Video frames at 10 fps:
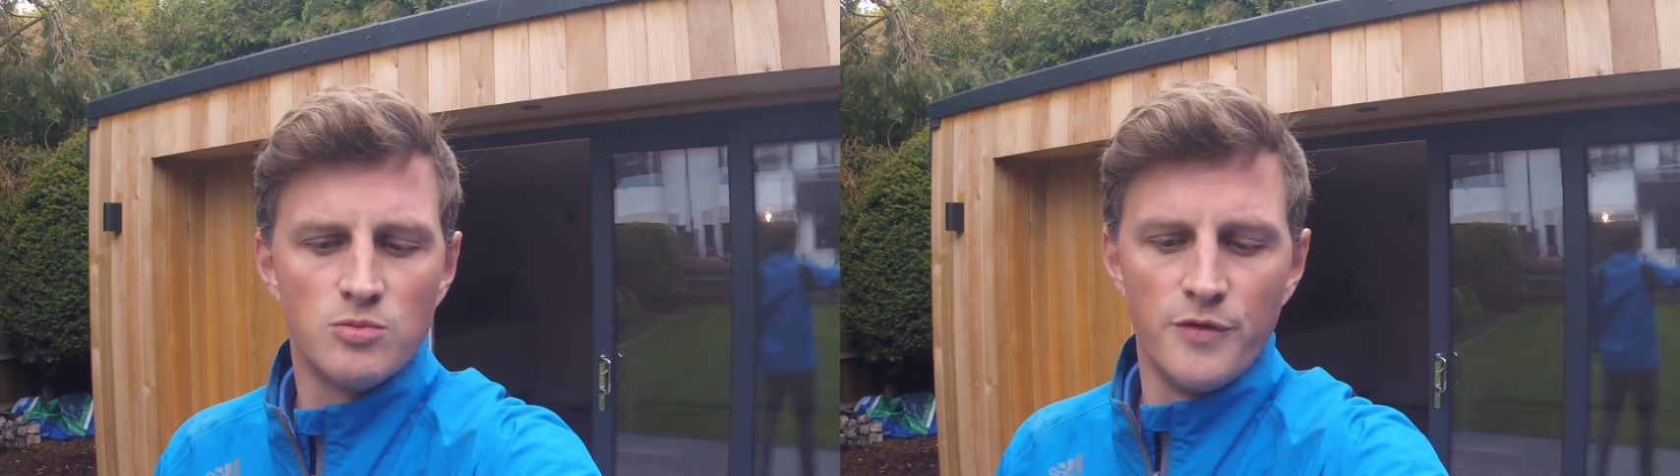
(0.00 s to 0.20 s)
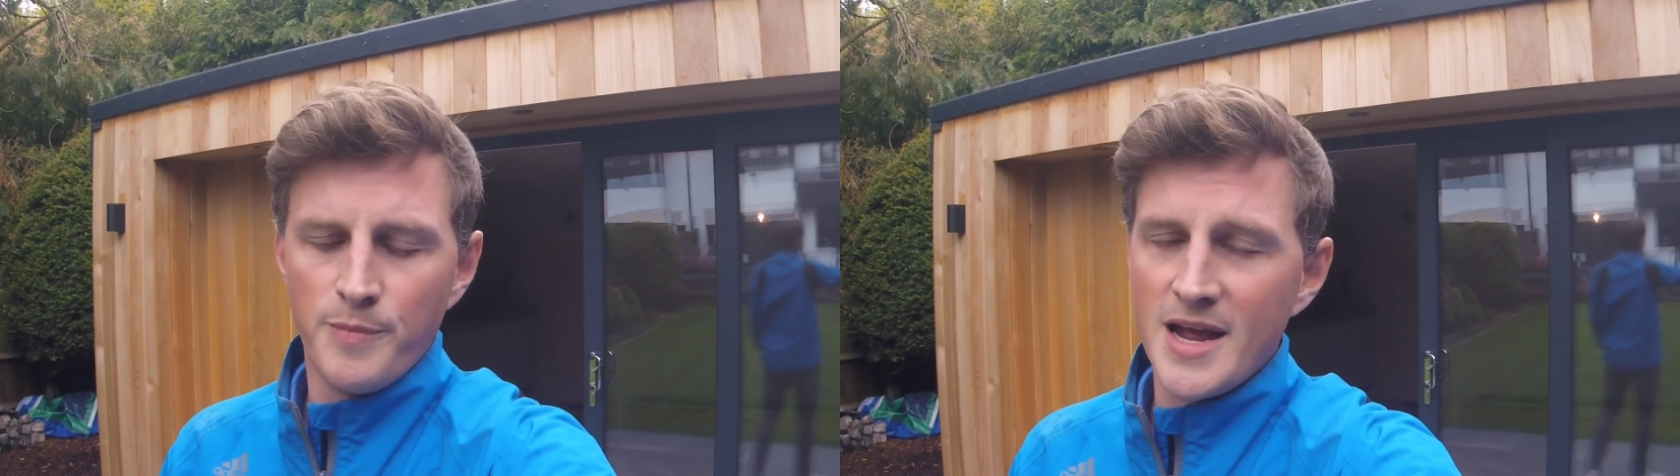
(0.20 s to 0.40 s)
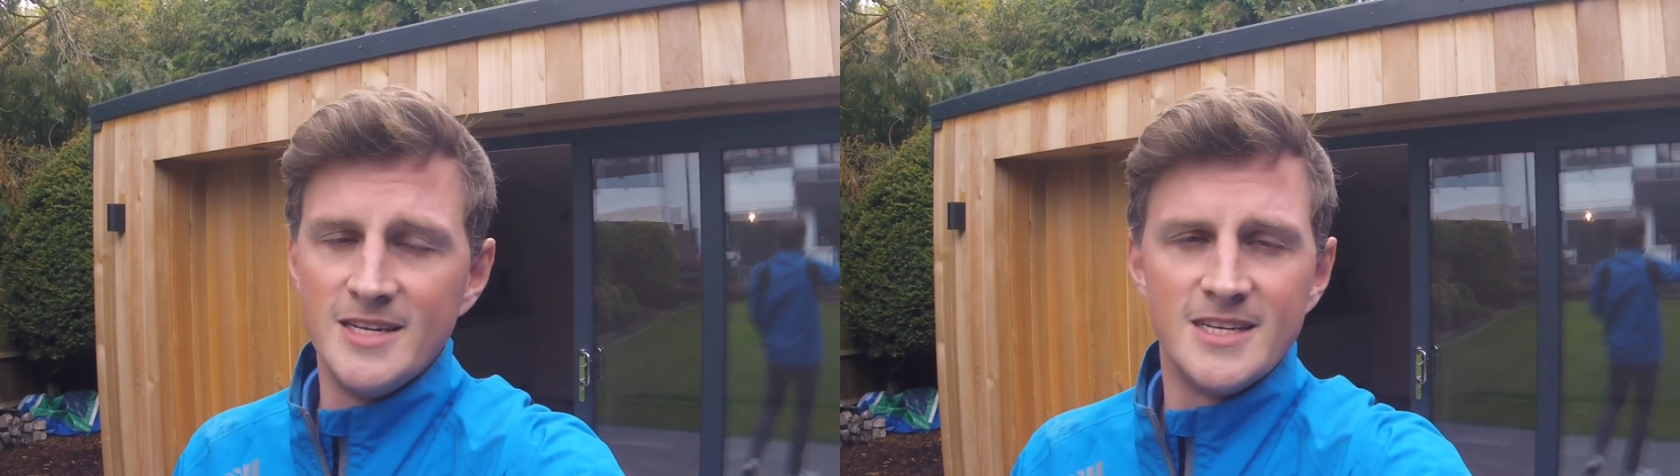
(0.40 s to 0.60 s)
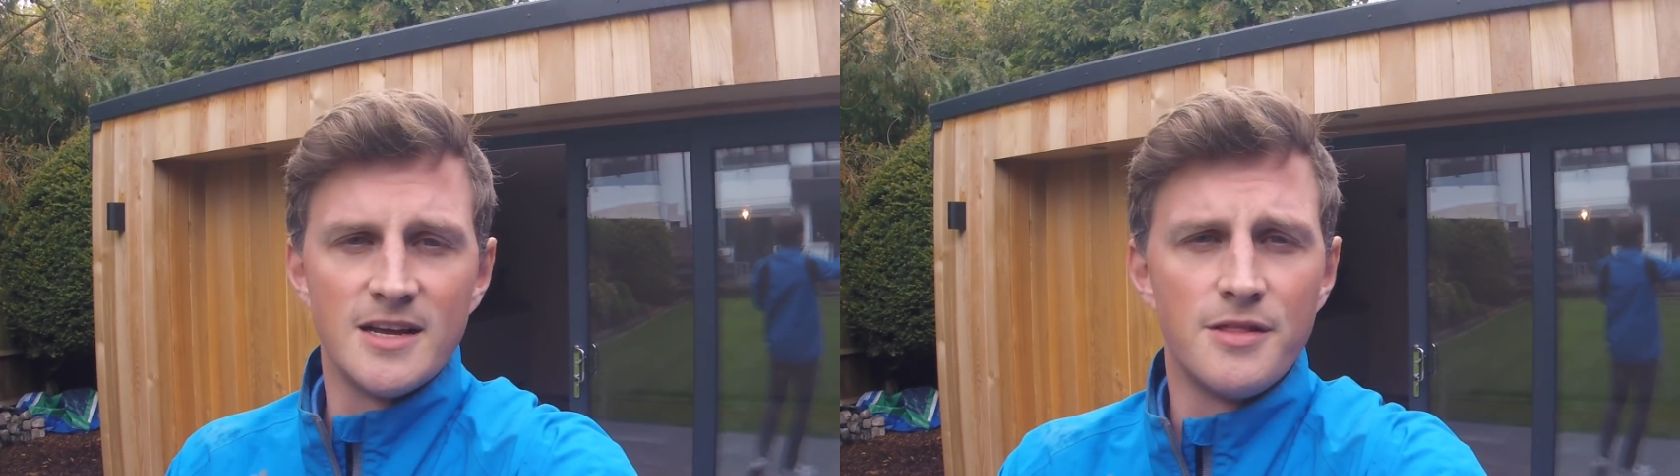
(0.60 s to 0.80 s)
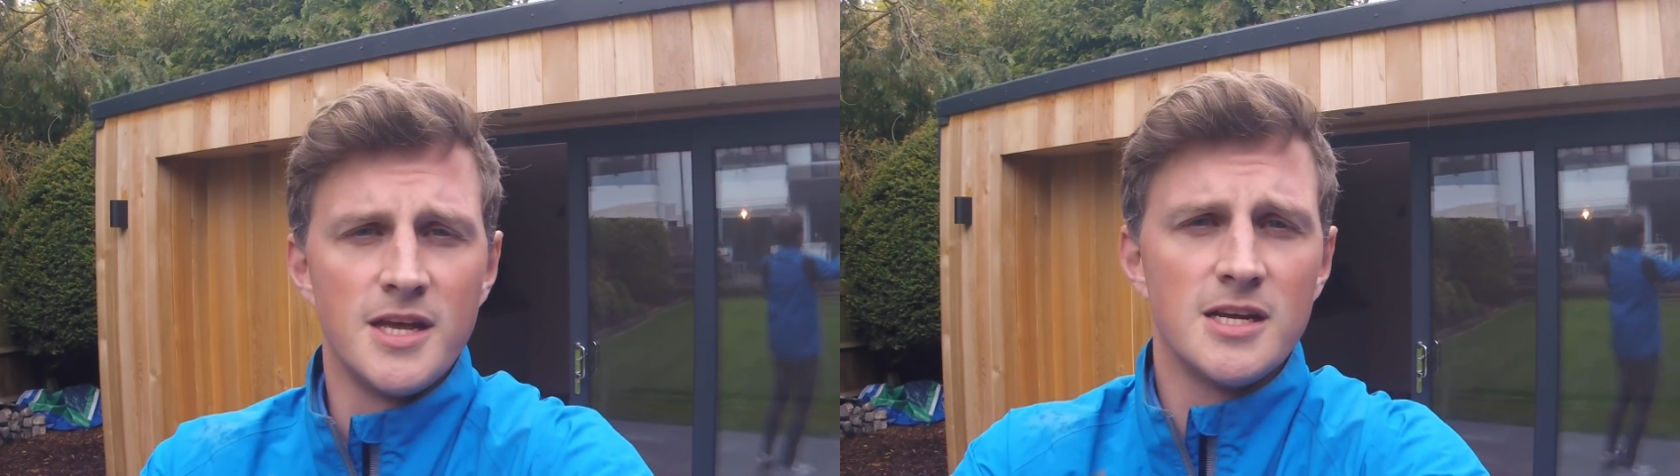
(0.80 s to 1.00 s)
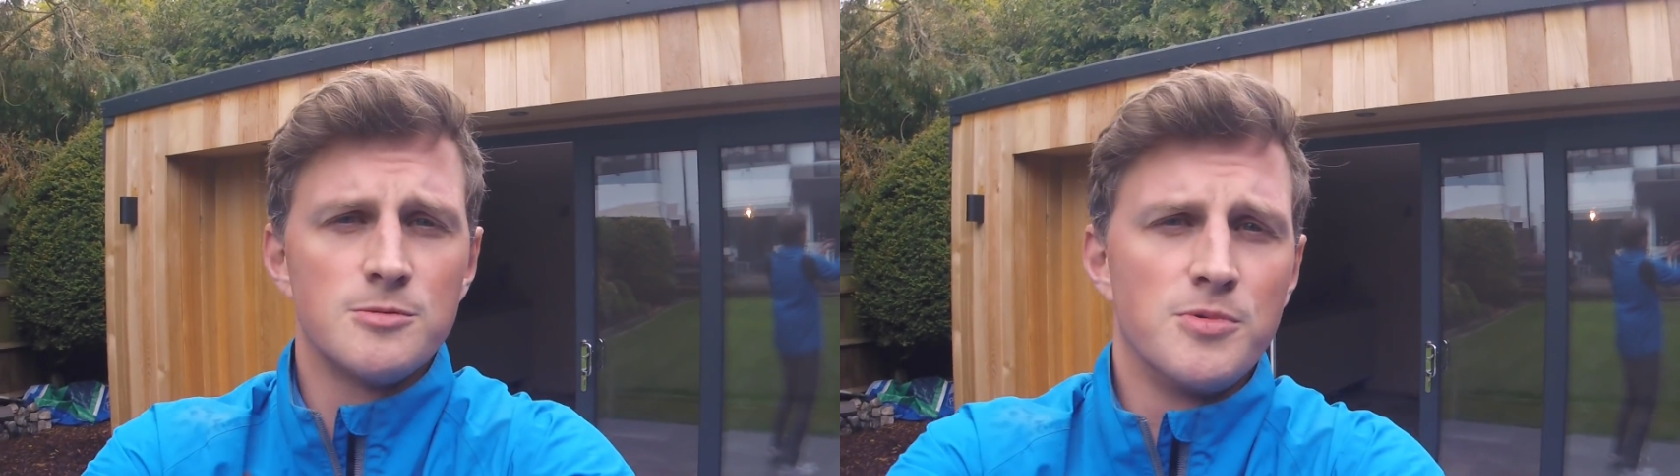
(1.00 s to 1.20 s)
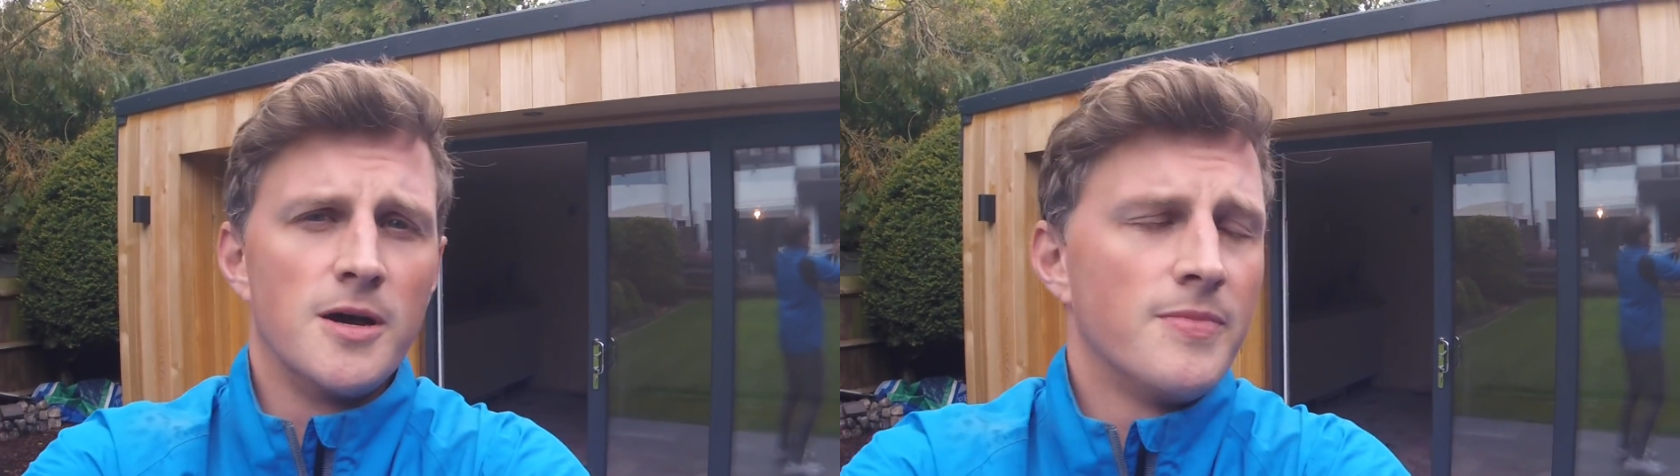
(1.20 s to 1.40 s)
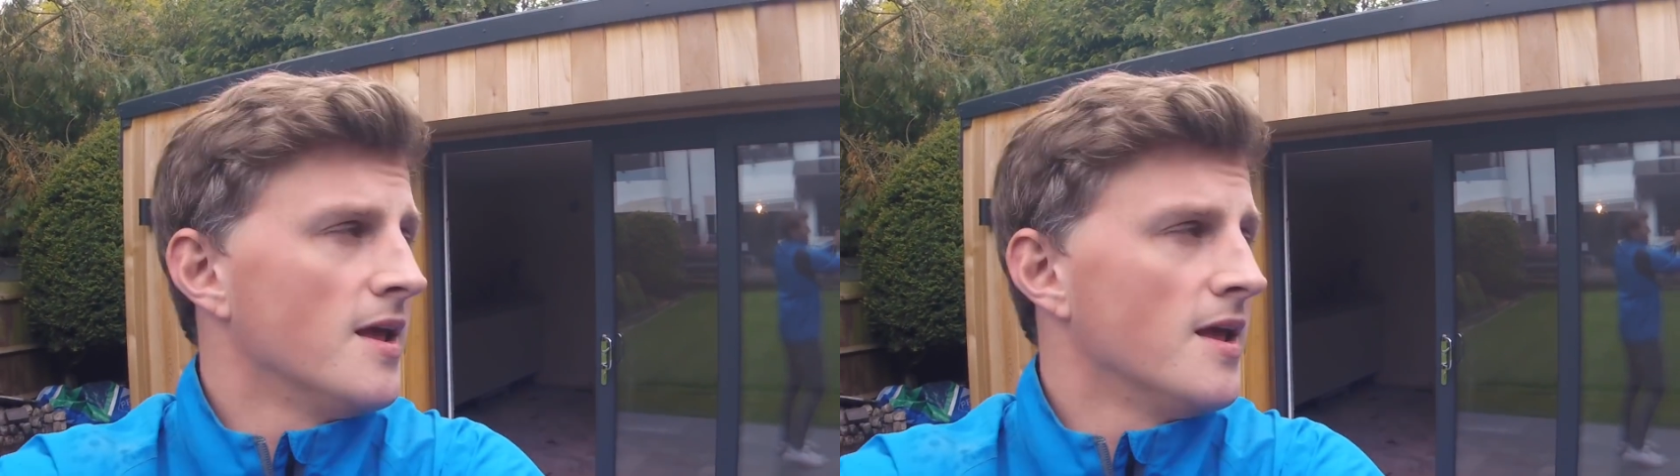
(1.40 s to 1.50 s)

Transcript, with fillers: with painting and things, but